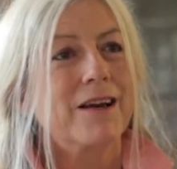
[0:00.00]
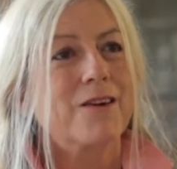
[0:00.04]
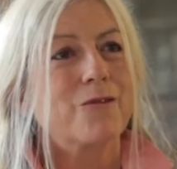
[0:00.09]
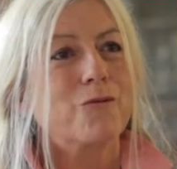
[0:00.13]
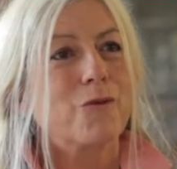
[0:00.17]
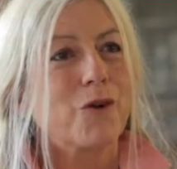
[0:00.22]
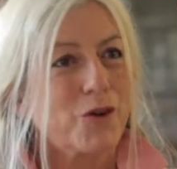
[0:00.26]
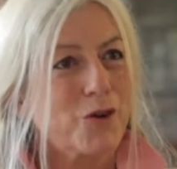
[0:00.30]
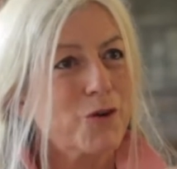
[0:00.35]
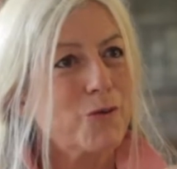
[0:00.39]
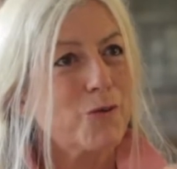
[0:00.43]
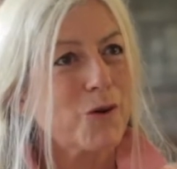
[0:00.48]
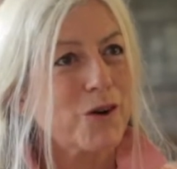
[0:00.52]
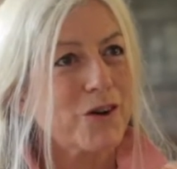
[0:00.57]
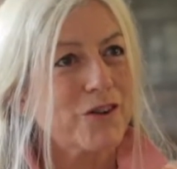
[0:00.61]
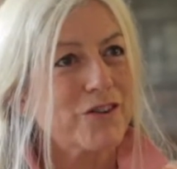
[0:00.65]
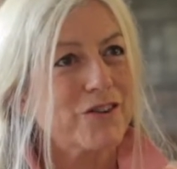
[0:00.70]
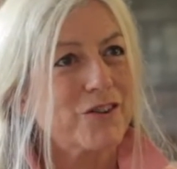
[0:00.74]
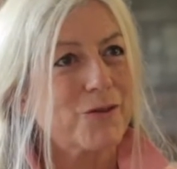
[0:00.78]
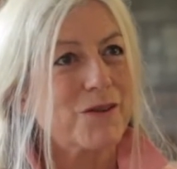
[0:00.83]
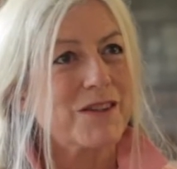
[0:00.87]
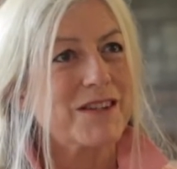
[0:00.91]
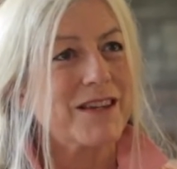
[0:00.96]
What you want to
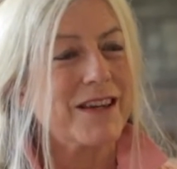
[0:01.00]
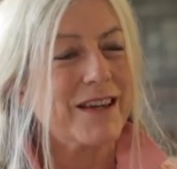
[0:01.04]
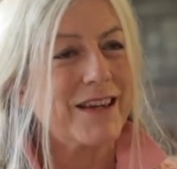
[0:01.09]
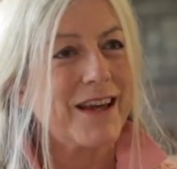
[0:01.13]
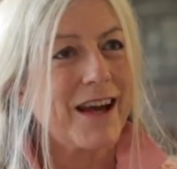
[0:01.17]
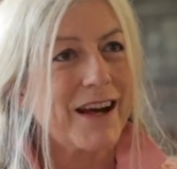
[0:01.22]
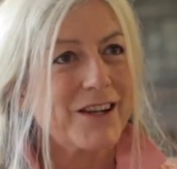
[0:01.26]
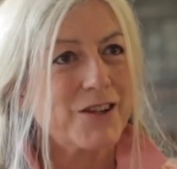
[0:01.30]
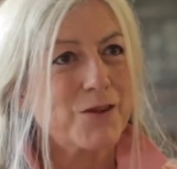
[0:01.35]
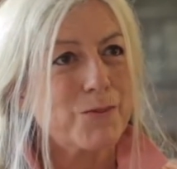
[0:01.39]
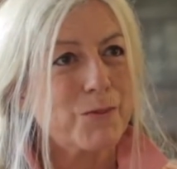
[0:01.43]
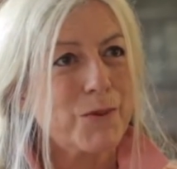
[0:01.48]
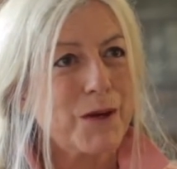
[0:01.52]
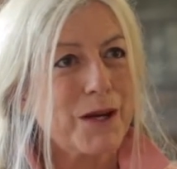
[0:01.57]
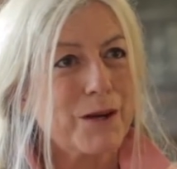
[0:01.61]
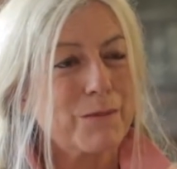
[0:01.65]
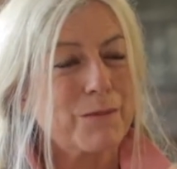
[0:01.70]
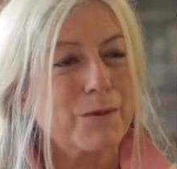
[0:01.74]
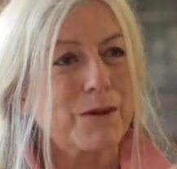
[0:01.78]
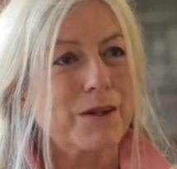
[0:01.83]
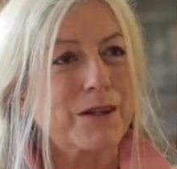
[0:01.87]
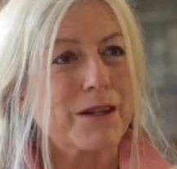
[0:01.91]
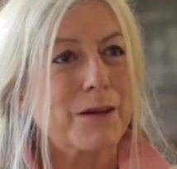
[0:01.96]
do is engage
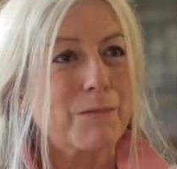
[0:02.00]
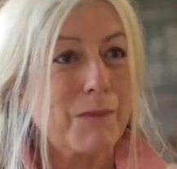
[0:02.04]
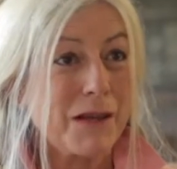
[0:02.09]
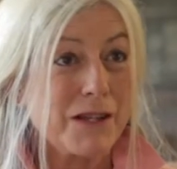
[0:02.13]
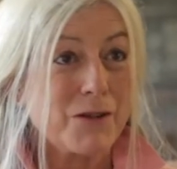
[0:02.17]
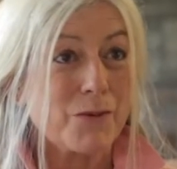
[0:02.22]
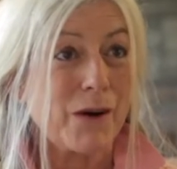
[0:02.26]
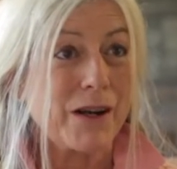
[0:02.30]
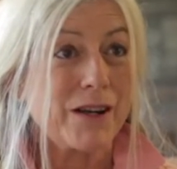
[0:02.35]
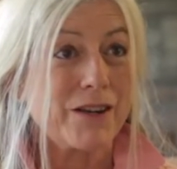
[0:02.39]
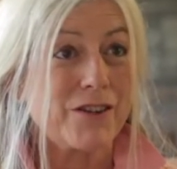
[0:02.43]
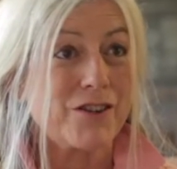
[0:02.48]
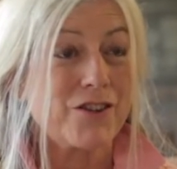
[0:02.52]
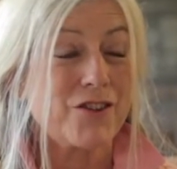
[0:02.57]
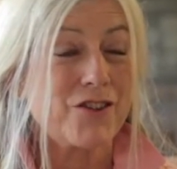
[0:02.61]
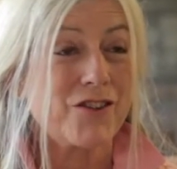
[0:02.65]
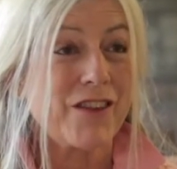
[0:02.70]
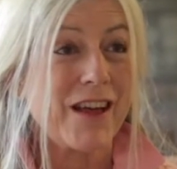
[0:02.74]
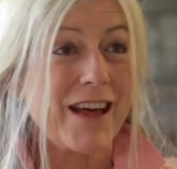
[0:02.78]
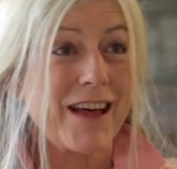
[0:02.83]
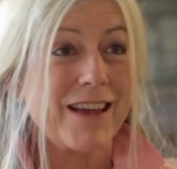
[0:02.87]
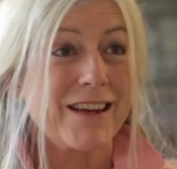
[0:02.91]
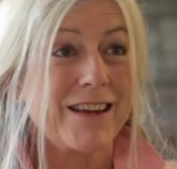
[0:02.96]
people, and the best way to do
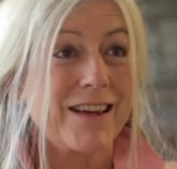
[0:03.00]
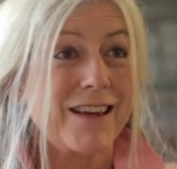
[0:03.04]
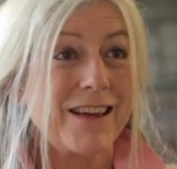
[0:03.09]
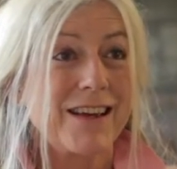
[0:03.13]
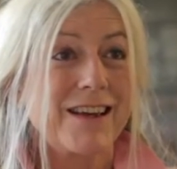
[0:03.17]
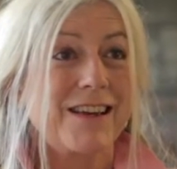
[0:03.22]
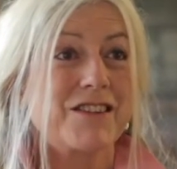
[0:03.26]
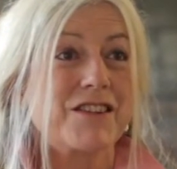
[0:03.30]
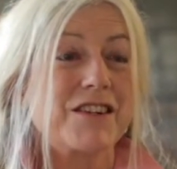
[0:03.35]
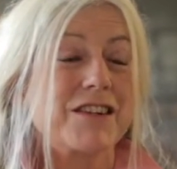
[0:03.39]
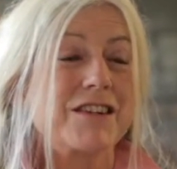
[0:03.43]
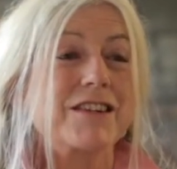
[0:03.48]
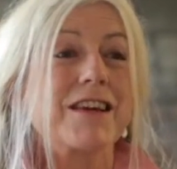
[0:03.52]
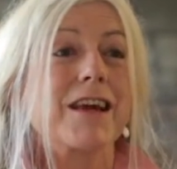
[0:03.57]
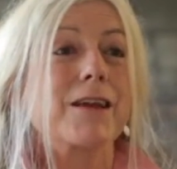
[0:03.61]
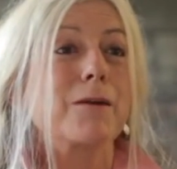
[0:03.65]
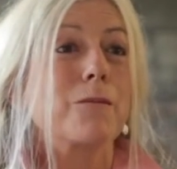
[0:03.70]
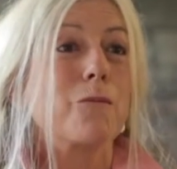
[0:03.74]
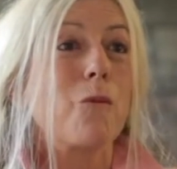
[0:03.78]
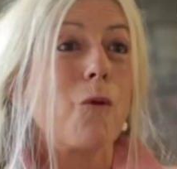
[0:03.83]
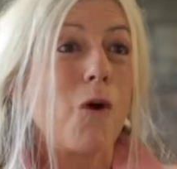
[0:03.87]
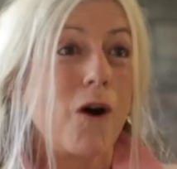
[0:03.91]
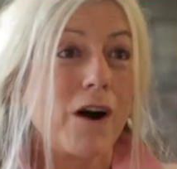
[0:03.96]
that is to tell
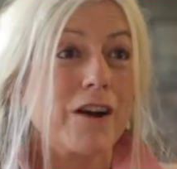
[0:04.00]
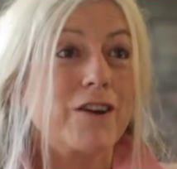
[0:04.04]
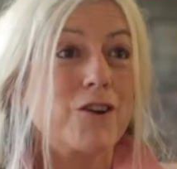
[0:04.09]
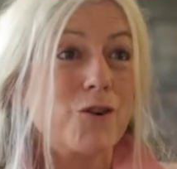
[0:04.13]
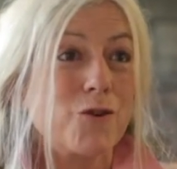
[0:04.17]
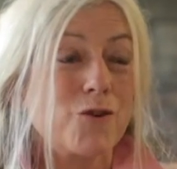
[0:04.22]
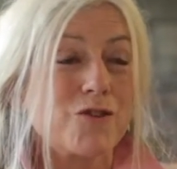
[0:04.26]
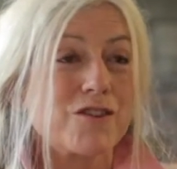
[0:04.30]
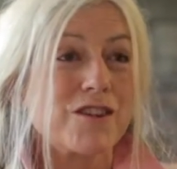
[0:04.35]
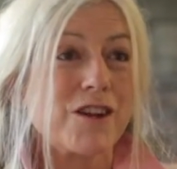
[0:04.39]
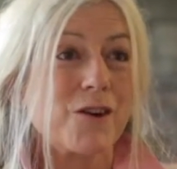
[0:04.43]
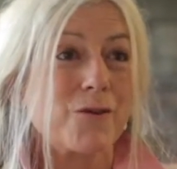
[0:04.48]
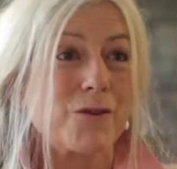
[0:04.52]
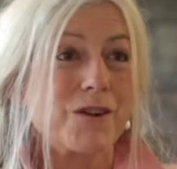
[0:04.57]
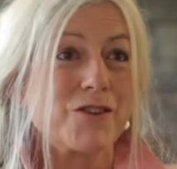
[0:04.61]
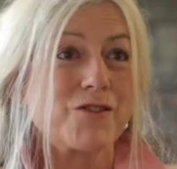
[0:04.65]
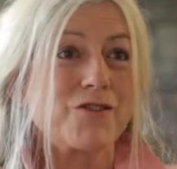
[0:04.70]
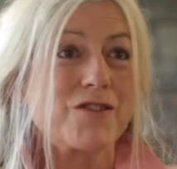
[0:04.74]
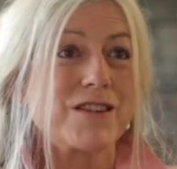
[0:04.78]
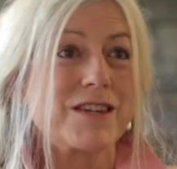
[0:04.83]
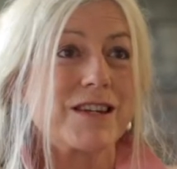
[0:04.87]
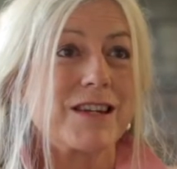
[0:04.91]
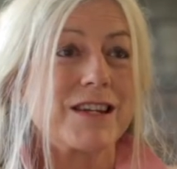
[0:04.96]
them why you're so
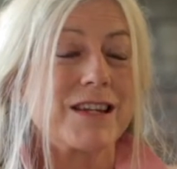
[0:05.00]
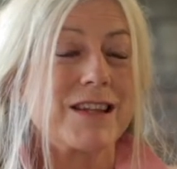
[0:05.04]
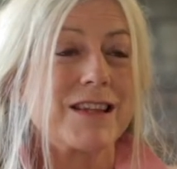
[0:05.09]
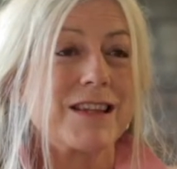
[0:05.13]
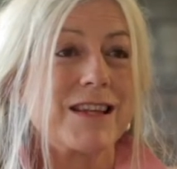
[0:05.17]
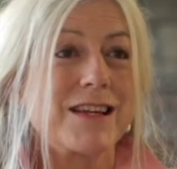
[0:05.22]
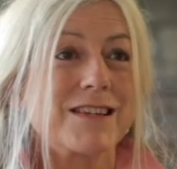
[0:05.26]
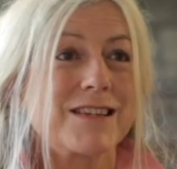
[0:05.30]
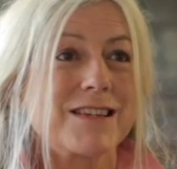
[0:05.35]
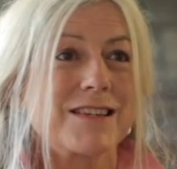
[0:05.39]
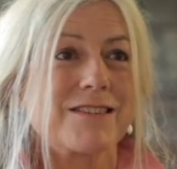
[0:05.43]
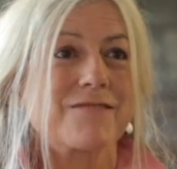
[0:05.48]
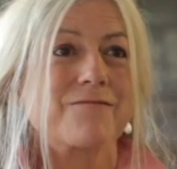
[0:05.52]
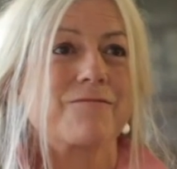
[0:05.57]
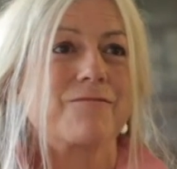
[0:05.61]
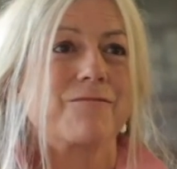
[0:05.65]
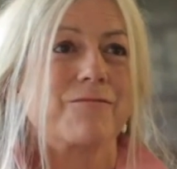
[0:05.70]
interested in this.